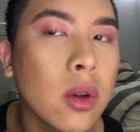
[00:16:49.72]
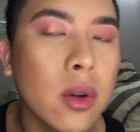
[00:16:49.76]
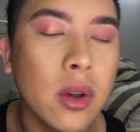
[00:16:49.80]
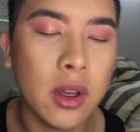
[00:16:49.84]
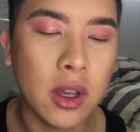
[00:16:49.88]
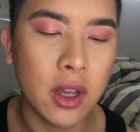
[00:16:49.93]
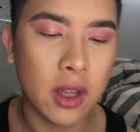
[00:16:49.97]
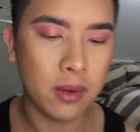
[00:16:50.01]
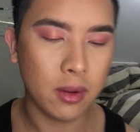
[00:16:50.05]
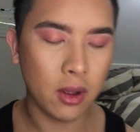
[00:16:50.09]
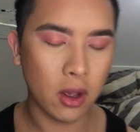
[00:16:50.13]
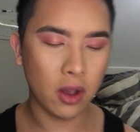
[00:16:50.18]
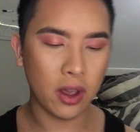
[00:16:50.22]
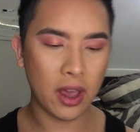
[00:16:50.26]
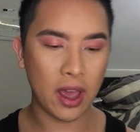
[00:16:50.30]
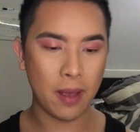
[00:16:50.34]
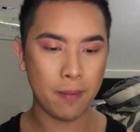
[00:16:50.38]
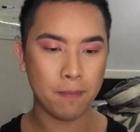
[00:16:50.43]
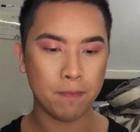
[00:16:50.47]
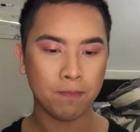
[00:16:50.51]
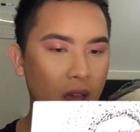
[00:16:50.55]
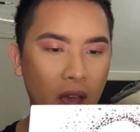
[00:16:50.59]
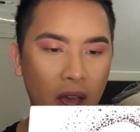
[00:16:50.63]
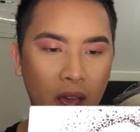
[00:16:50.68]
good. Okay,
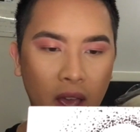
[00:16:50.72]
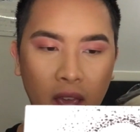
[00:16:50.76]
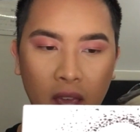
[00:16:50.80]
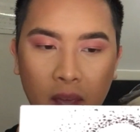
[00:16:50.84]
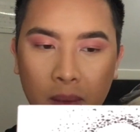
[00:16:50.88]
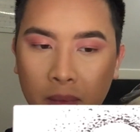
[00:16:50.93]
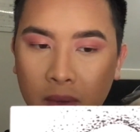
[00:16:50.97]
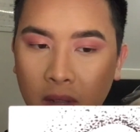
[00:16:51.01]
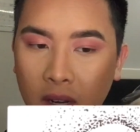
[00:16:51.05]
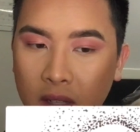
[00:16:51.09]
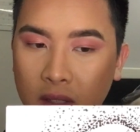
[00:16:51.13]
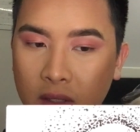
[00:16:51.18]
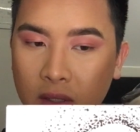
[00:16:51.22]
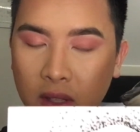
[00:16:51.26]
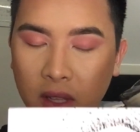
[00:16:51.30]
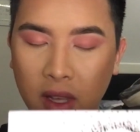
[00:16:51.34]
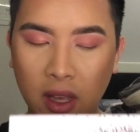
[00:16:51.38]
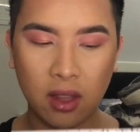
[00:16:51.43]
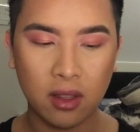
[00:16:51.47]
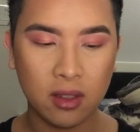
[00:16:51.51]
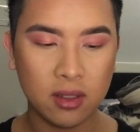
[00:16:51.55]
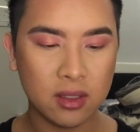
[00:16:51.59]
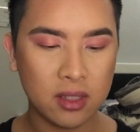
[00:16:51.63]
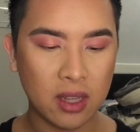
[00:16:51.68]
I'm gonna do the
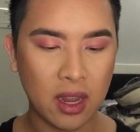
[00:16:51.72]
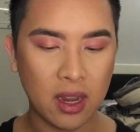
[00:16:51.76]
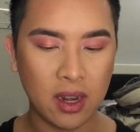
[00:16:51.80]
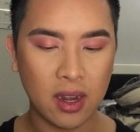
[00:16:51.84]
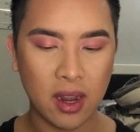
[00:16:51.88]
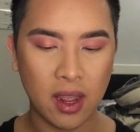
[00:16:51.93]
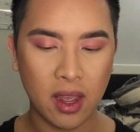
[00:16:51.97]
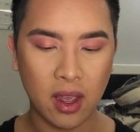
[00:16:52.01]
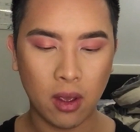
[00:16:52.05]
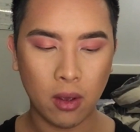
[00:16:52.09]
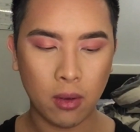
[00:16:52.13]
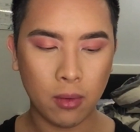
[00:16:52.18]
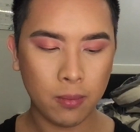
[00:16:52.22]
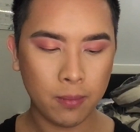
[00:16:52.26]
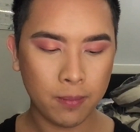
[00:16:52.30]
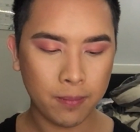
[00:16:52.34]
other side now.